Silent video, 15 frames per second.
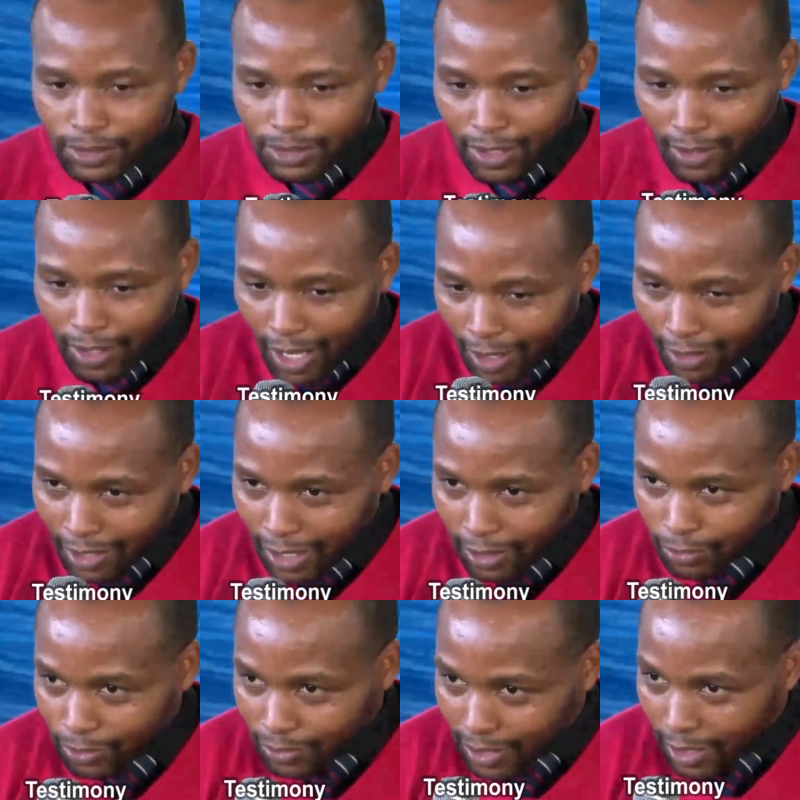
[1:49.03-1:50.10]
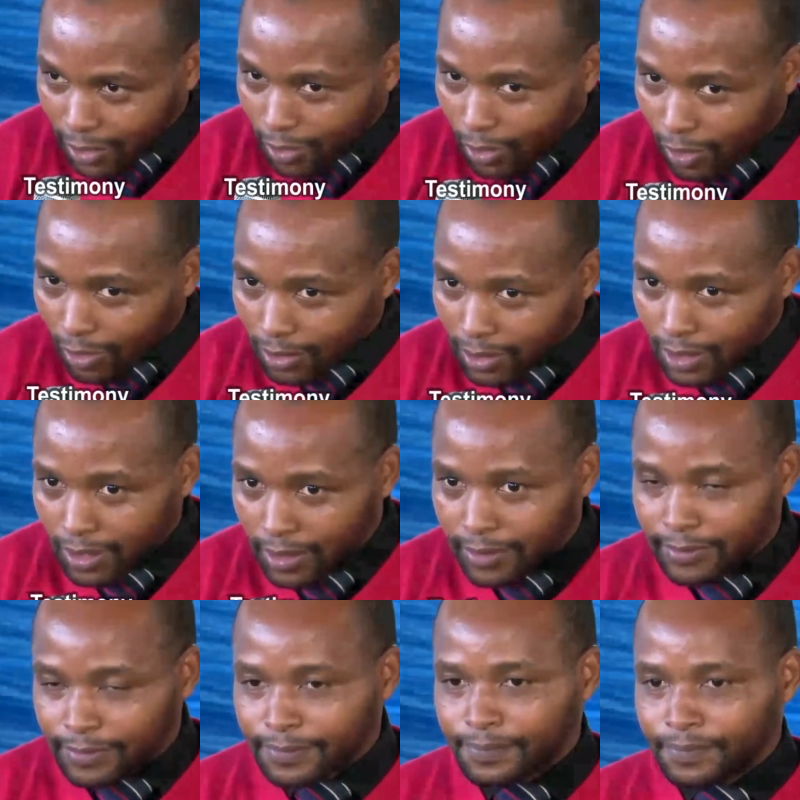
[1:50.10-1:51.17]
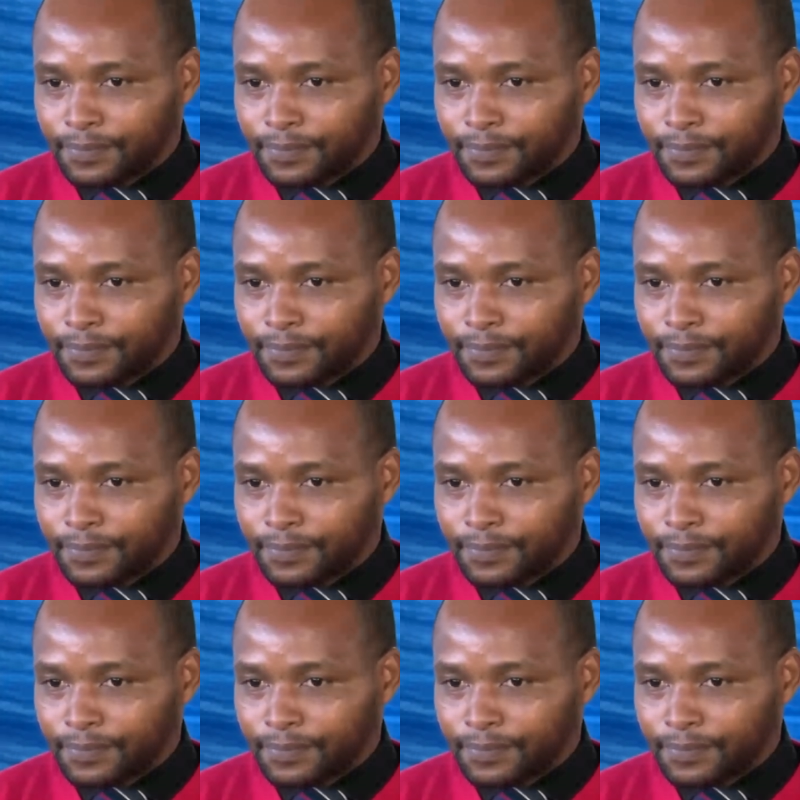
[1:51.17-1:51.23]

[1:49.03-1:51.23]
So I would like to thank God, ke